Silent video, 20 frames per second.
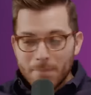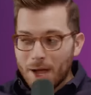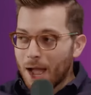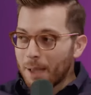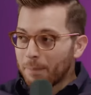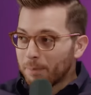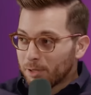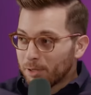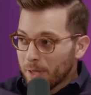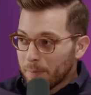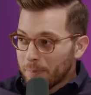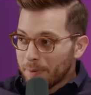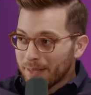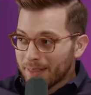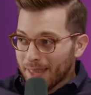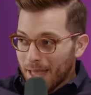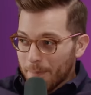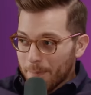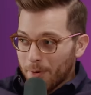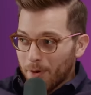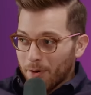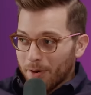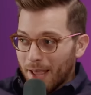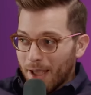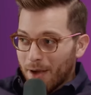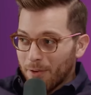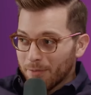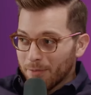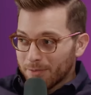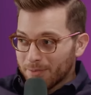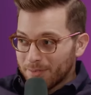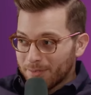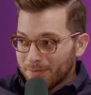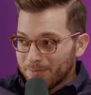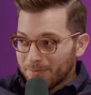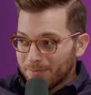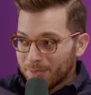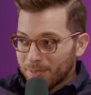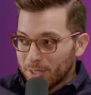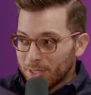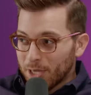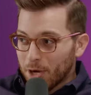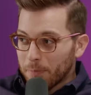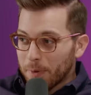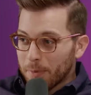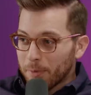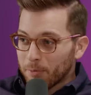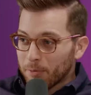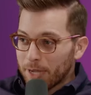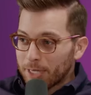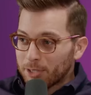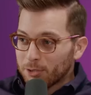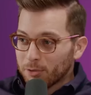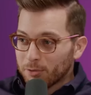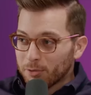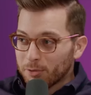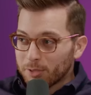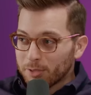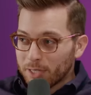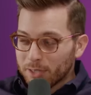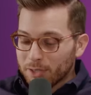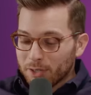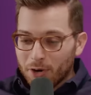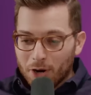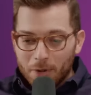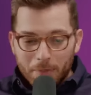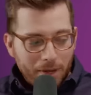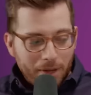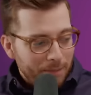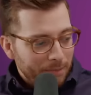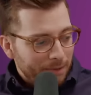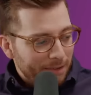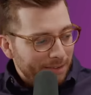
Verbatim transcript: I'm clipping that part out to tell people Rachel Cruze has a car payment.